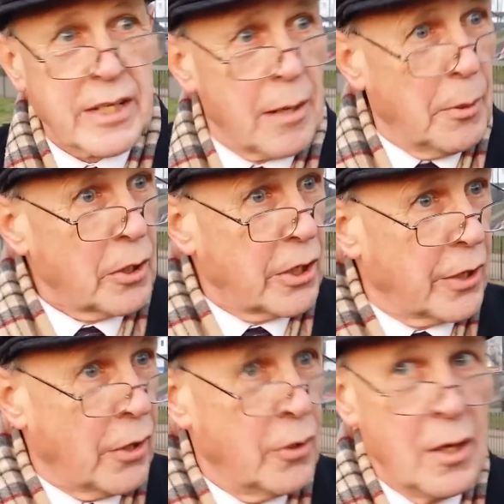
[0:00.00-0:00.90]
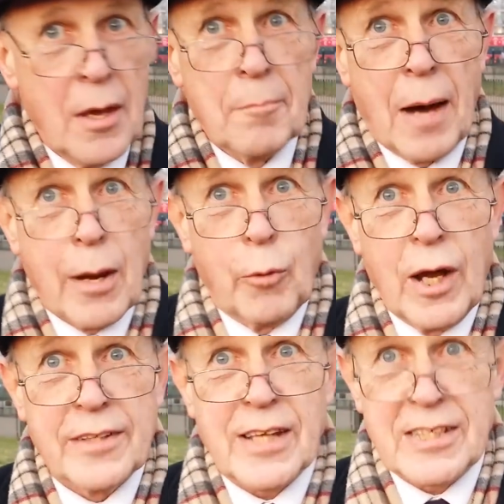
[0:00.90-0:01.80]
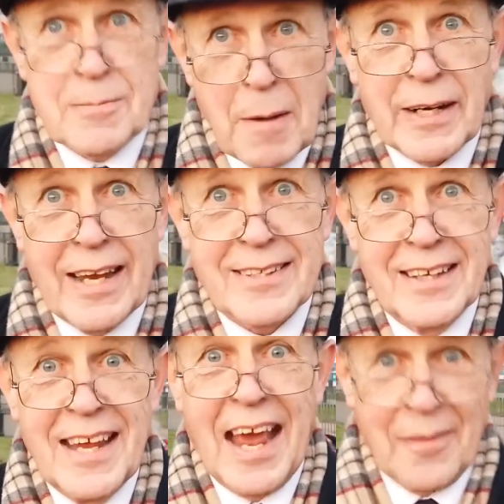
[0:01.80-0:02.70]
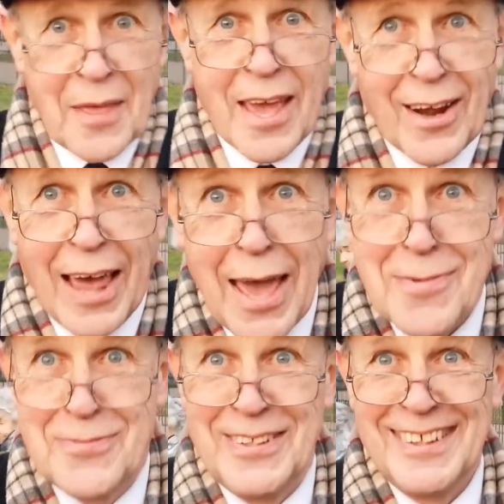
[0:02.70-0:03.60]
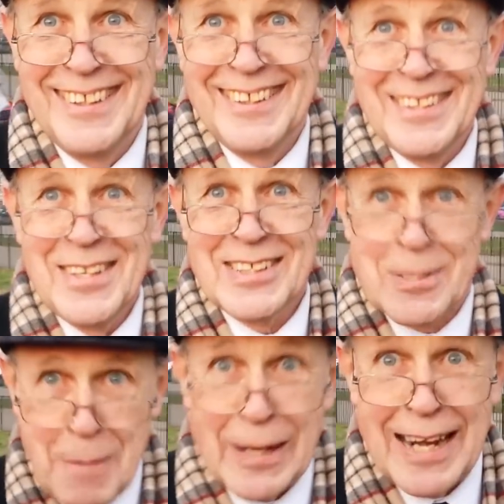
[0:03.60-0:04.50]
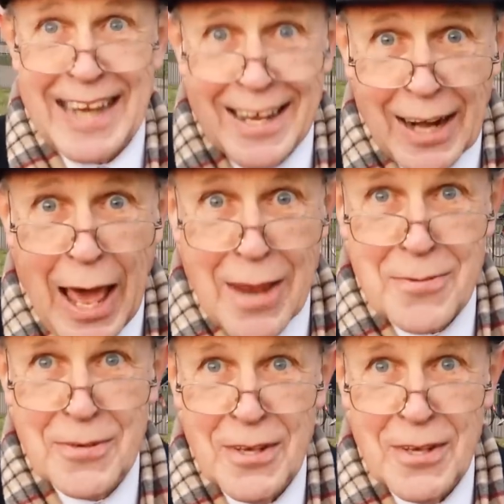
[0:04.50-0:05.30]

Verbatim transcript: in a book, you know. My words are spirit and they are life spirit and life.